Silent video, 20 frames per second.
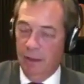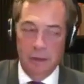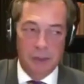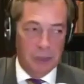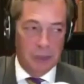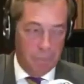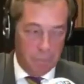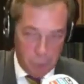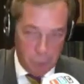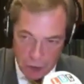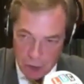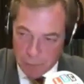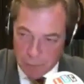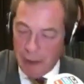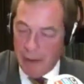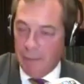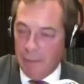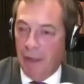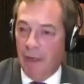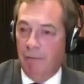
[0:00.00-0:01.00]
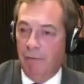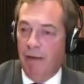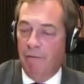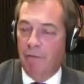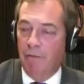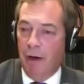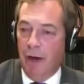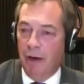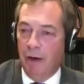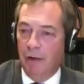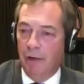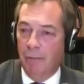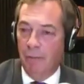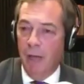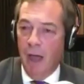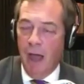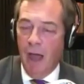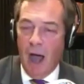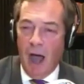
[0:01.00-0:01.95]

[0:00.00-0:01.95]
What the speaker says: to the British people in a referendum,